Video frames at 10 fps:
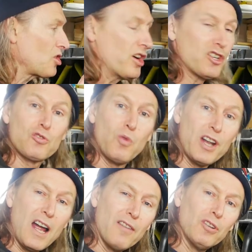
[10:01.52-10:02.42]
So I just
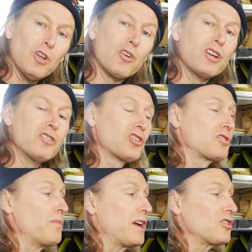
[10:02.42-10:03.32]
want to have a look and
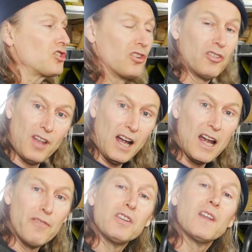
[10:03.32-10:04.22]
just make sure
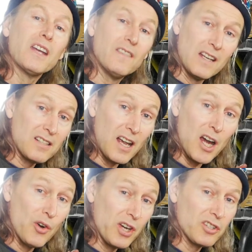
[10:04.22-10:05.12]
that everything in this
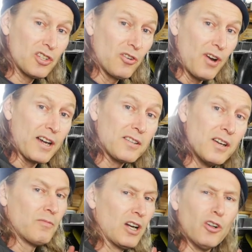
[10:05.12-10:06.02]
area is correct.
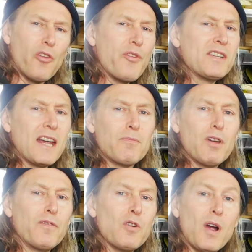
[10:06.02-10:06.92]
It'll only take
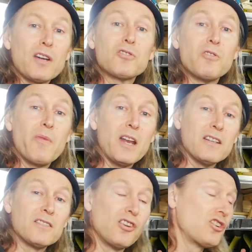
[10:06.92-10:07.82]
me a few extra
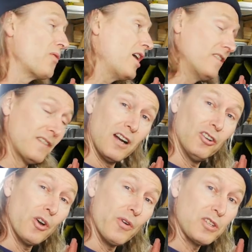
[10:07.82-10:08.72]
minutes to do it and then
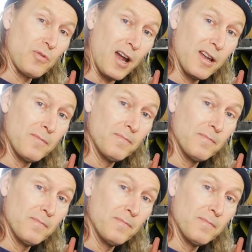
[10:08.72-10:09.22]
I'll know it's right.